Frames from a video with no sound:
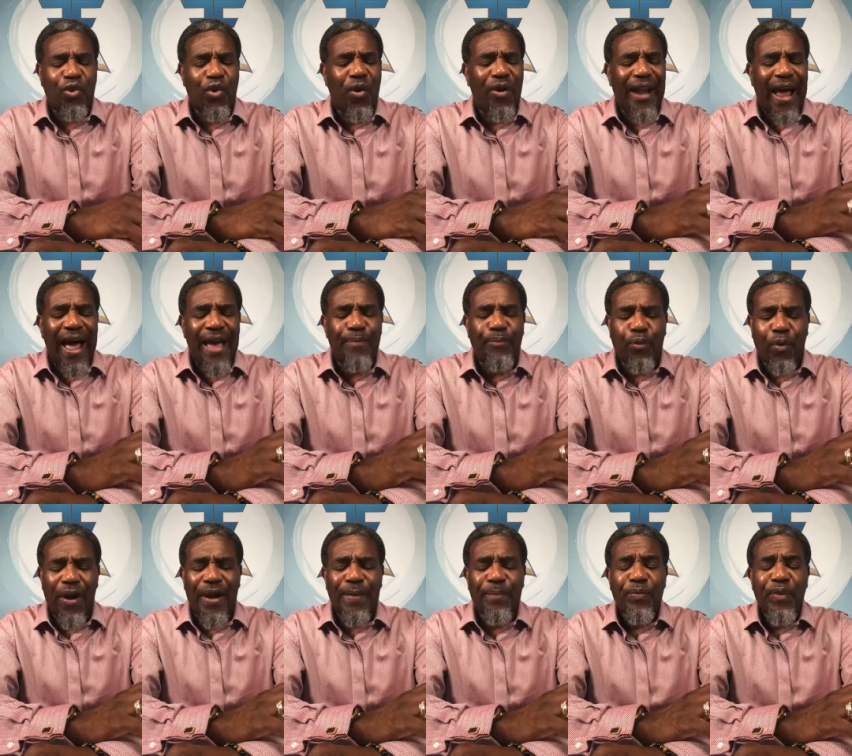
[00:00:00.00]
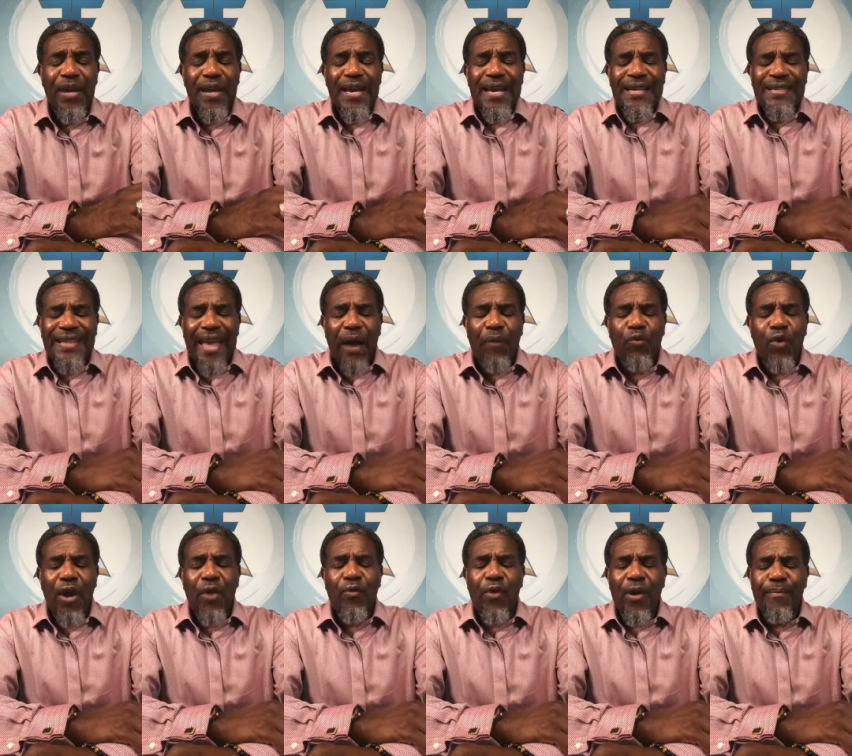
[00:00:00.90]
So, Lord, I pray
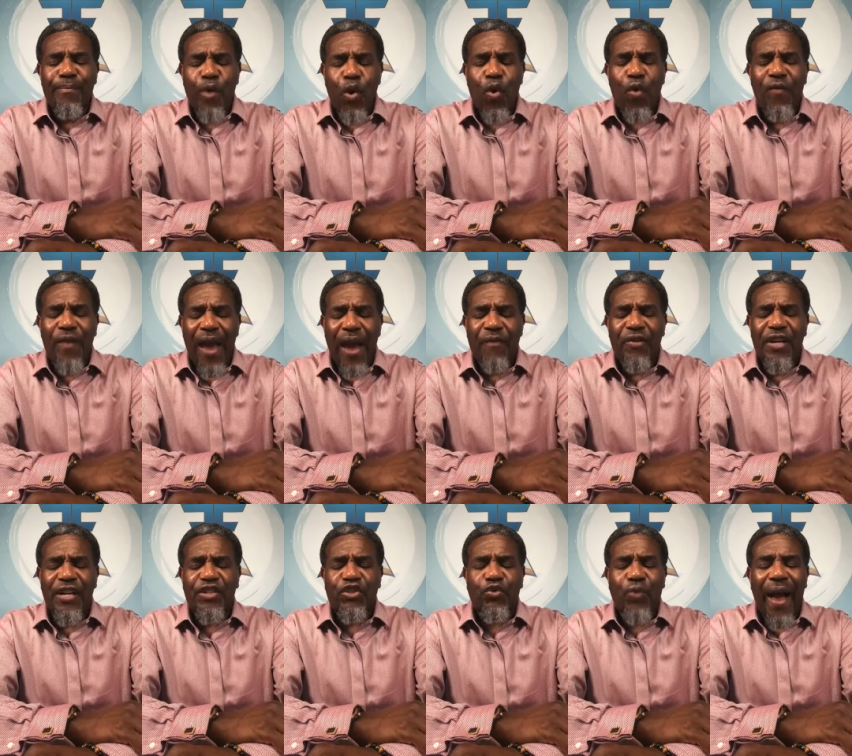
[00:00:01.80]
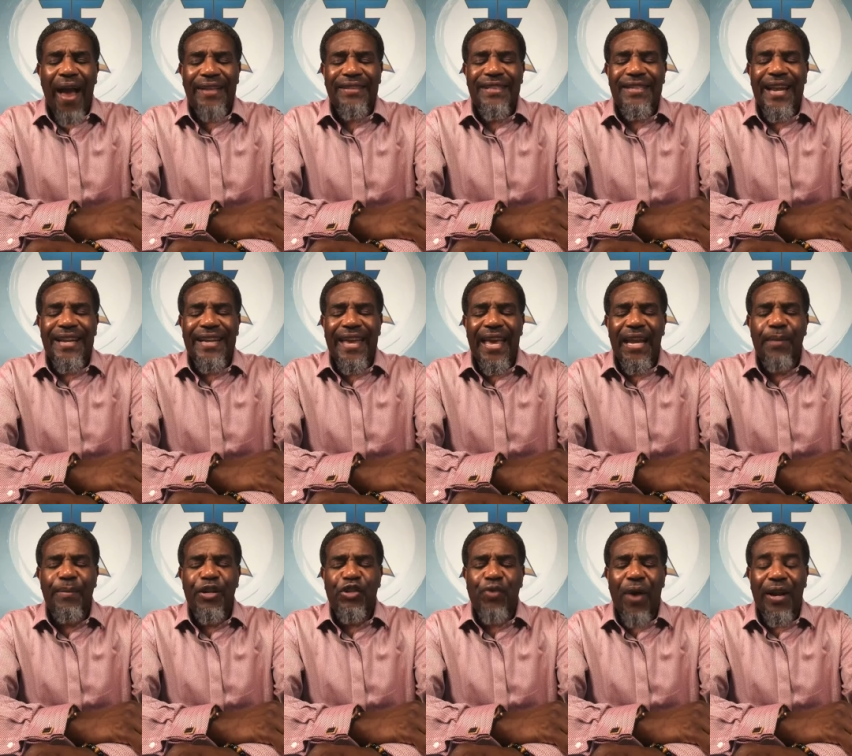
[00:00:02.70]
that we remove every distraction that the
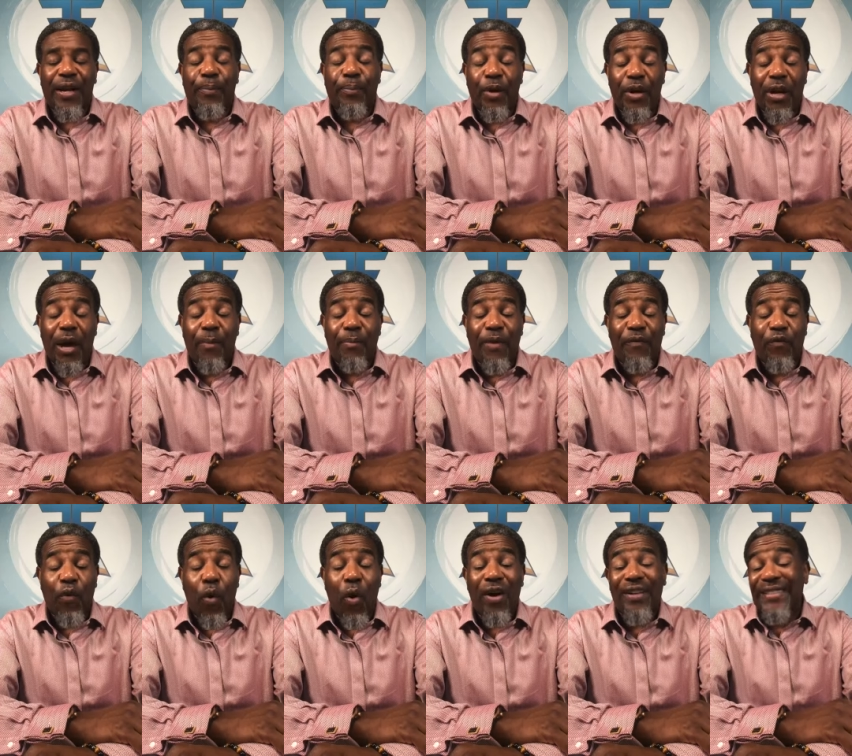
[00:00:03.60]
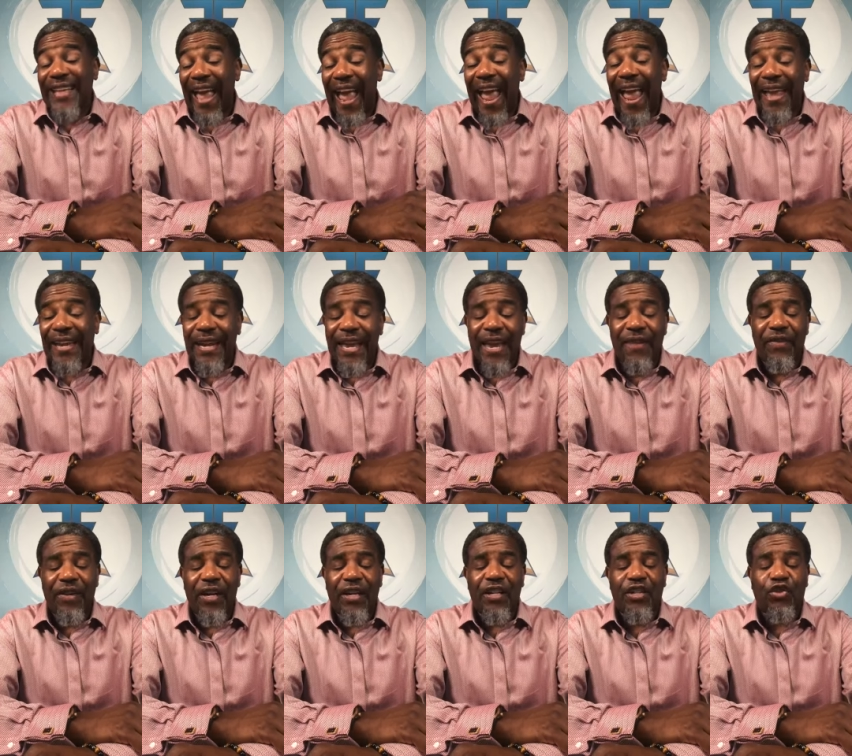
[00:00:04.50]
enemy tried to put up before us, and
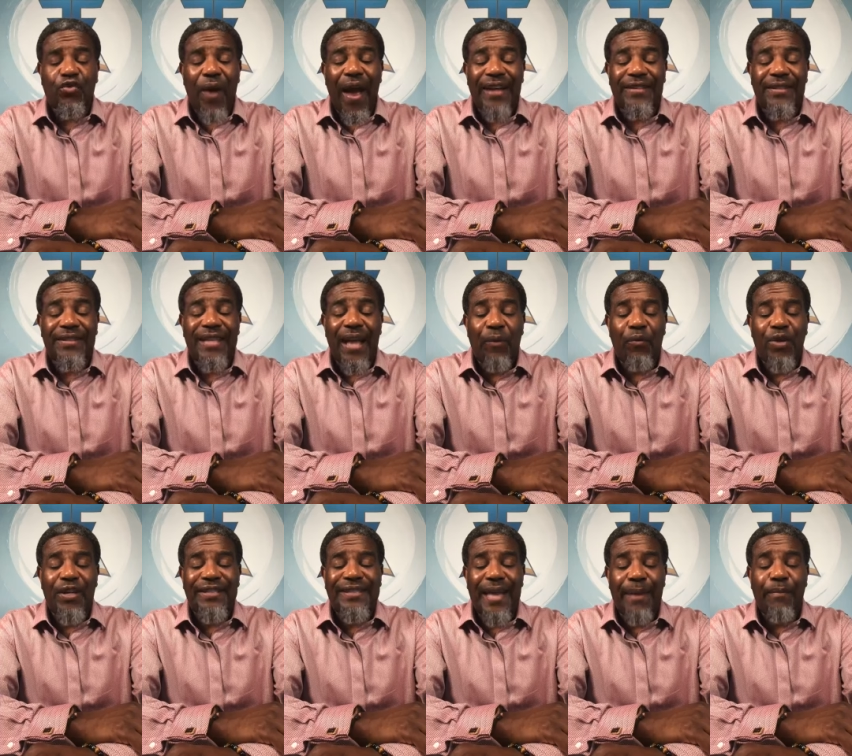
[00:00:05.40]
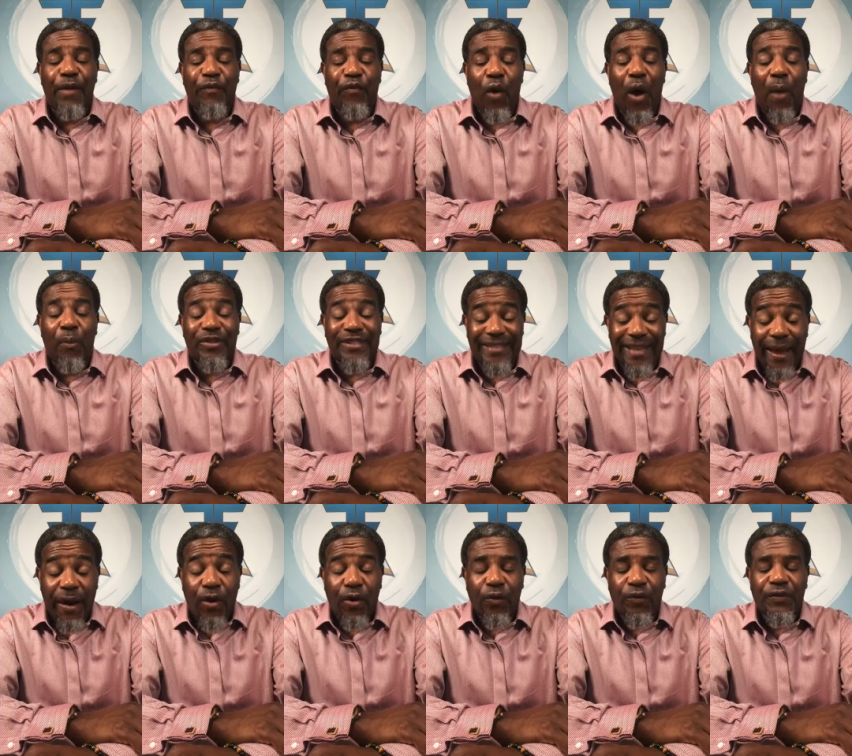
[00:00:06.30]
even the distractions that we set before
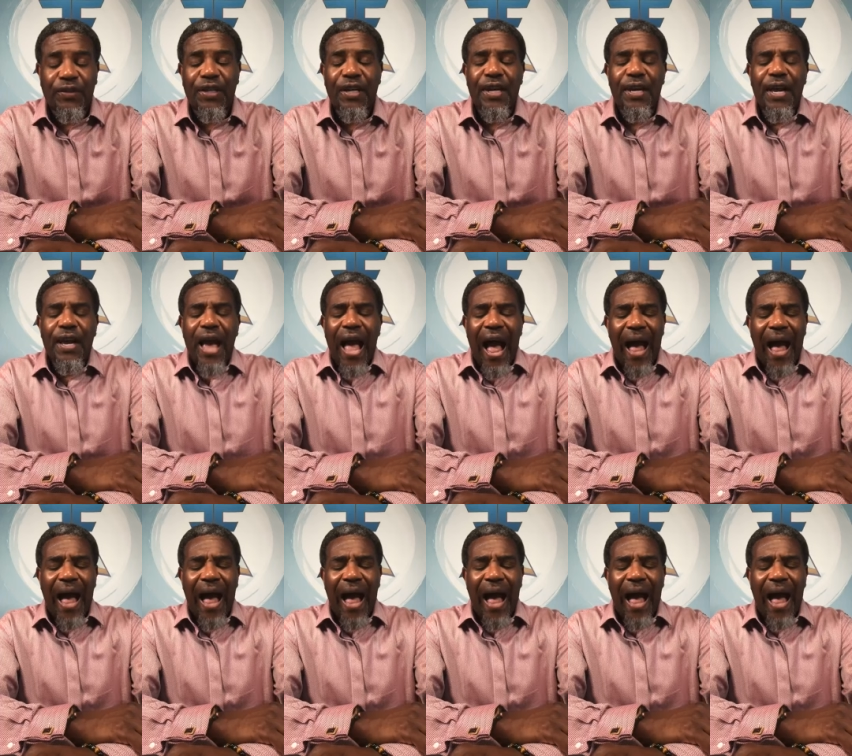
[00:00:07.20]
ourselves.